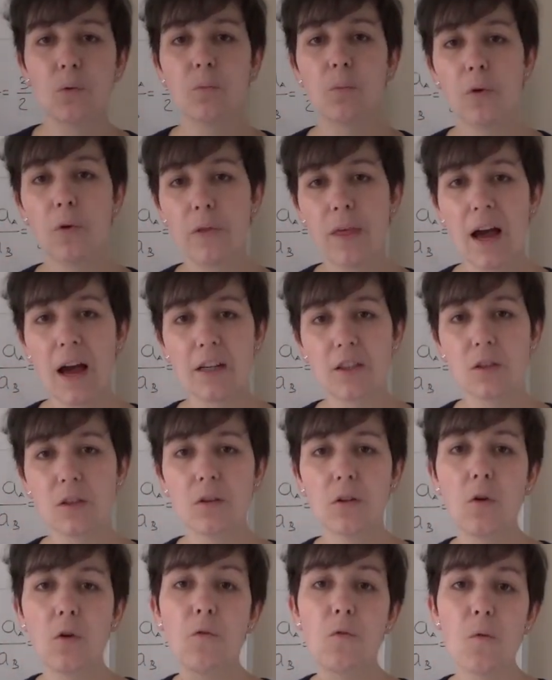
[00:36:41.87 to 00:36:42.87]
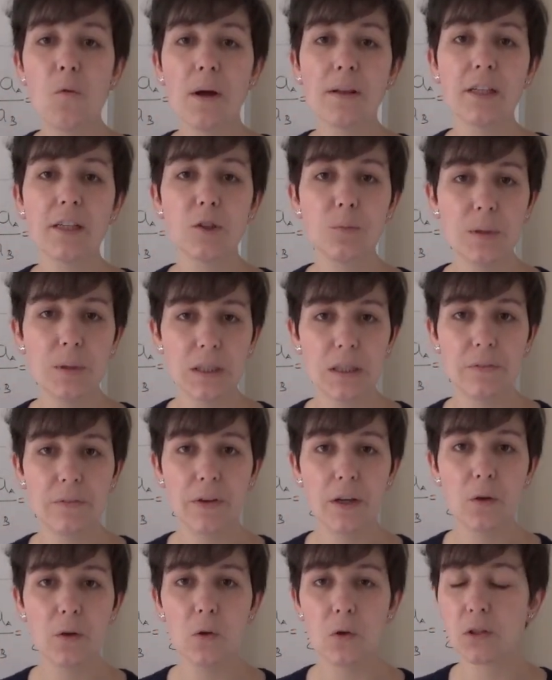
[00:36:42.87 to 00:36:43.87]
production of one
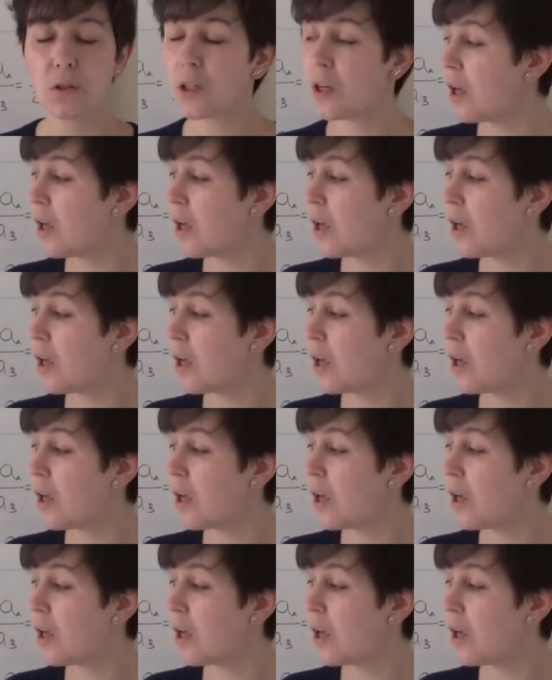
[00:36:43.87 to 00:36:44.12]
specific good?